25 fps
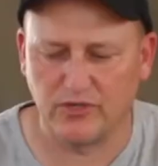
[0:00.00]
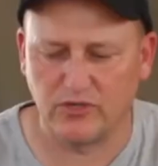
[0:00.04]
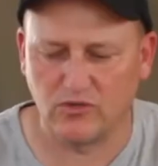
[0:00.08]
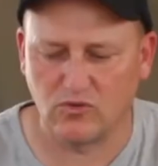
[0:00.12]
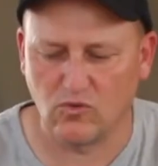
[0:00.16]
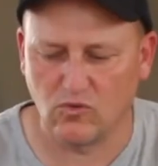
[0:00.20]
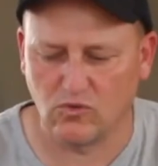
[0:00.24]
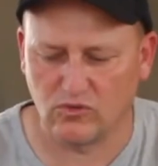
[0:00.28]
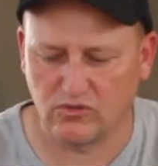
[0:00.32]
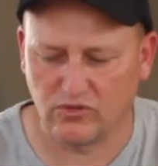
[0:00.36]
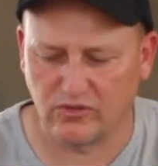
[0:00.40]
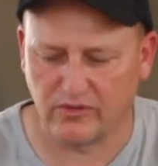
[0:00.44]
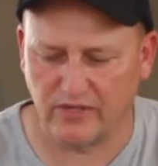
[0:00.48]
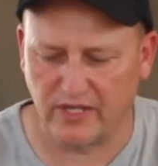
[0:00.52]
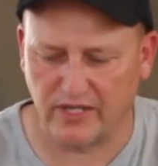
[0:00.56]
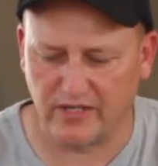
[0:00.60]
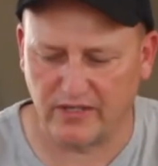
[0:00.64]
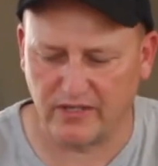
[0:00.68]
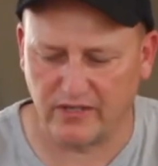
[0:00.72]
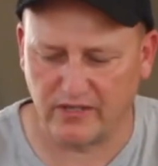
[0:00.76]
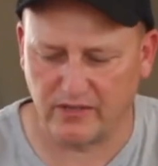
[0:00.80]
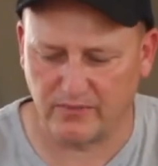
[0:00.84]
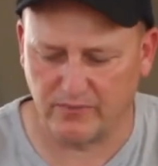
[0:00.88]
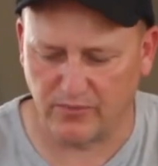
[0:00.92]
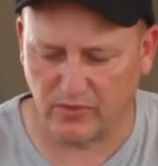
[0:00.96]
caught on that
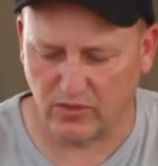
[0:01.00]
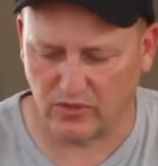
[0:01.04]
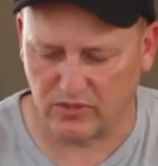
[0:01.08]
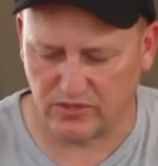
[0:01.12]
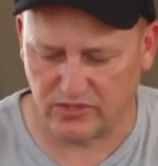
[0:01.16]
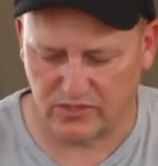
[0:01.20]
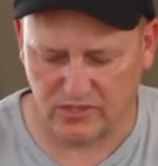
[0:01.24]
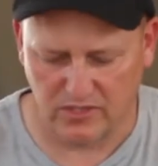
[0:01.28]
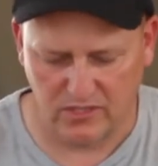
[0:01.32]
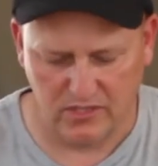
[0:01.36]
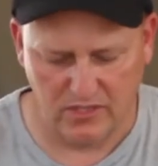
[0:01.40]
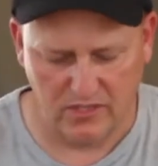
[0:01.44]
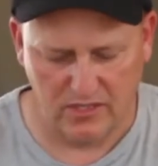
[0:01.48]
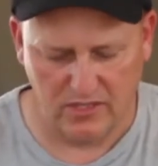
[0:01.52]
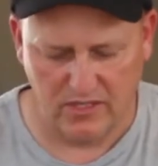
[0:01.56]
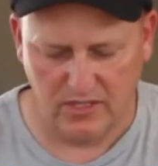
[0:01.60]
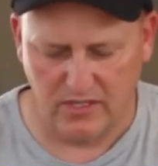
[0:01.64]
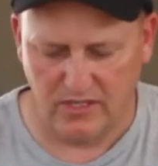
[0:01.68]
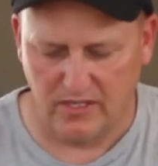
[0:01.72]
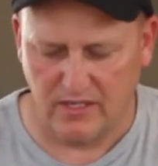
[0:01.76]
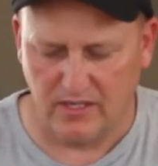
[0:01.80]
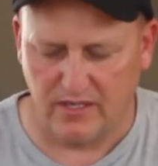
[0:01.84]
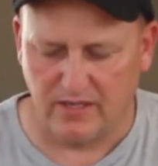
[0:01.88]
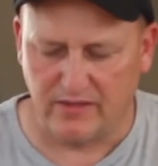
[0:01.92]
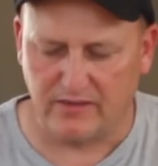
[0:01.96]
in the past.
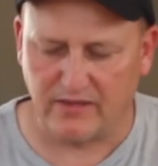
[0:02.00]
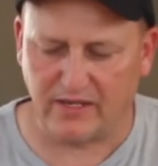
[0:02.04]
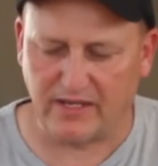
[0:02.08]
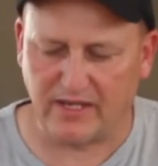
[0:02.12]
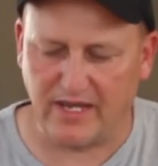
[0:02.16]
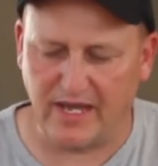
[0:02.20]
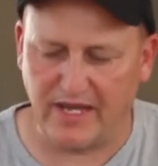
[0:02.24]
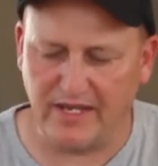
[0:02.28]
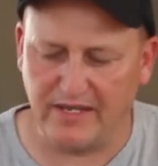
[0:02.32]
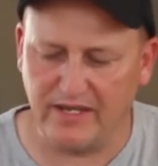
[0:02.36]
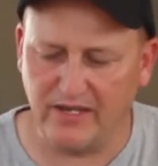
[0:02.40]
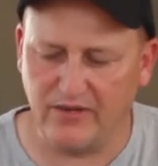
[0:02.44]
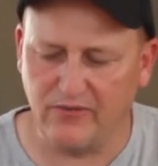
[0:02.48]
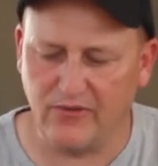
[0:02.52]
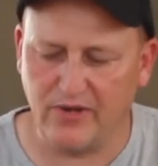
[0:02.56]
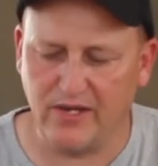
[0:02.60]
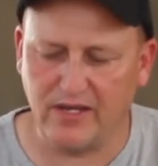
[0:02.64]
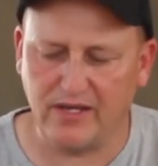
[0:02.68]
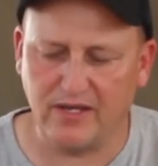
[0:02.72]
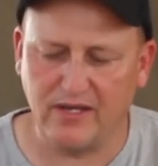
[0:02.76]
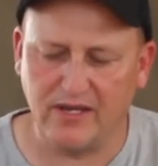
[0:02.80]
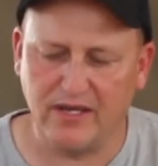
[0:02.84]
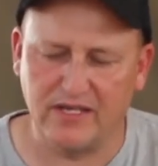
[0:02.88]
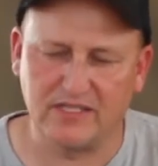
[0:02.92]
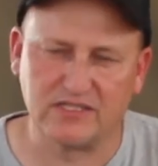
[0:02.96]
The KD rig
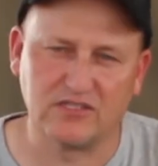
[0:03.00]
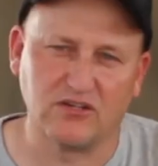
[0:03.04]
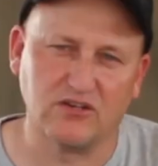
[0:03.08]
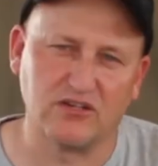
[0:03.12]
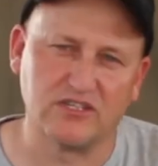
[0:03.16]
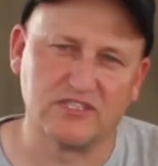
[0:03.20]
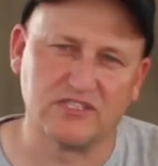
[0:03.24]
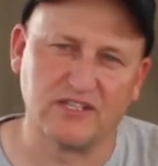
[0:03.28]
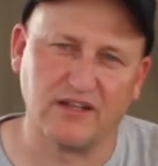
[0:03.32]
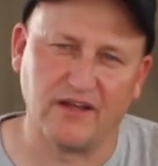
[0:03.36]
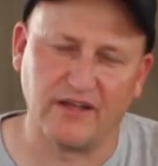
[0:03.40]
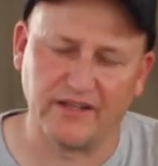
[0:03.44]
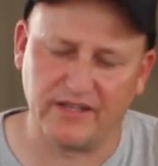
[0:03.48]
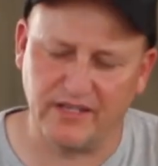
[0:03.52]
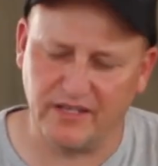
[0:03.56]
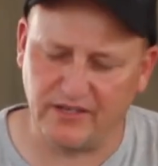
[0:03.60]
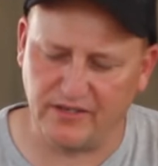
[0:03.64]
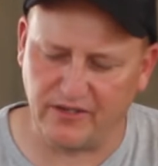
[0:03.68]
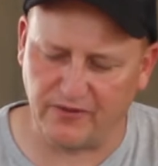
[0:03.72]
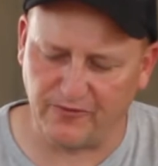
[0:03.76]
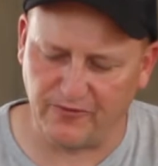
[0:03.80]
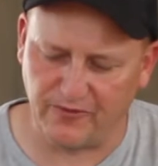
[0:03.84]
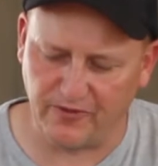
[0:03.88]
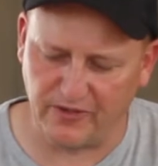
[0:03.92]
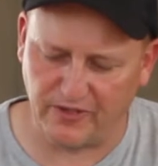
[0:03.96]
has got a slightly
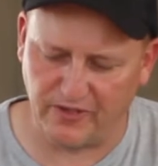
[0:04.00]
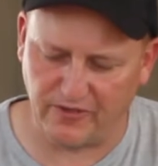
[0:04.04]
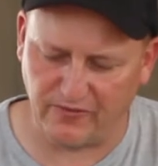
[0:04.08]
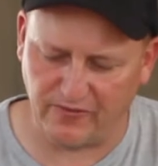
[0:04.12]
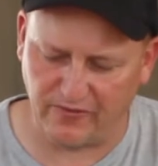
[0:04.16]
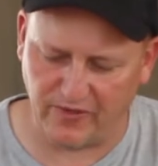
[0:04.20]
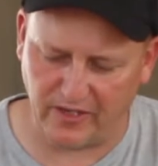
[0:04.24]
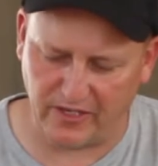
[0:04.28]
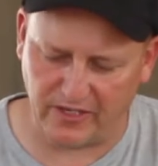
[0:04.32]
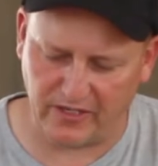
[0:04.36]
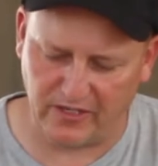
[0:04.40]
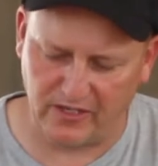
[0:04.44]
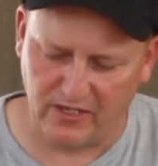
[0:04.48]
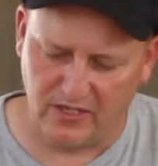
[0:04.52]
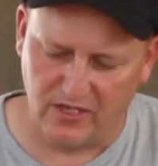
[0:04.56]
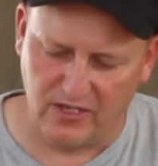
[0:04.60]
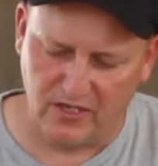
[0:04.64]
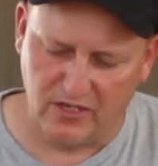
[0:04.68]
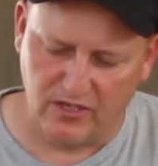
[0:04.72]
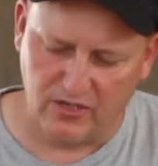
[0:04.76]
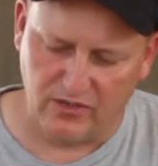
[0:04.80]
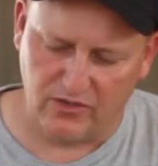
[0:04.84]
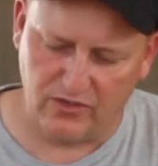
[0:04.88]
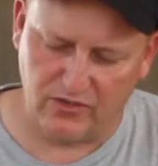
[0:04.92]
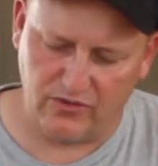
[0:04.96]
different effect.
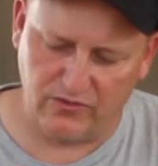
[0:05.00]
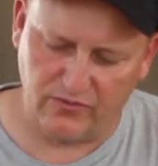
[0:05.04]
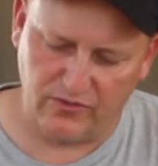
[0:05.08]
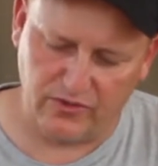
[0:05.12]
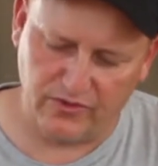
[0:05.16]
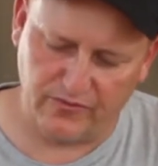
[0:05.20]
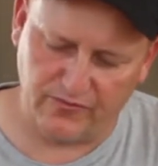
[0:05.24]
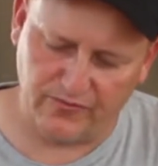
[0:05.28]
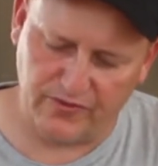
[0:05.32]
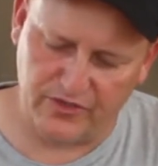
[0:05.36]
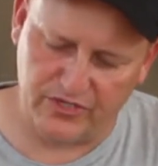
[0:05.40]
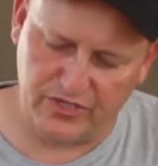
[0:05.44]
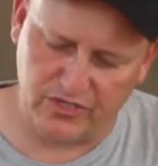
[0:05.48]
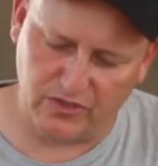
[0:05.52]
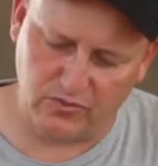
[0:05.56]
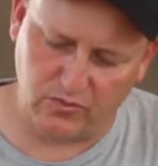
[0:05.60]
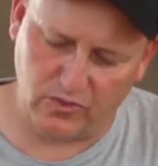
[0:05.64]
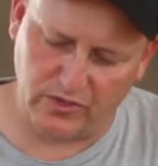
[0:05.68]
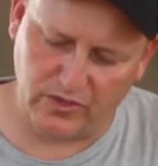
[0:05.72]
You fish it with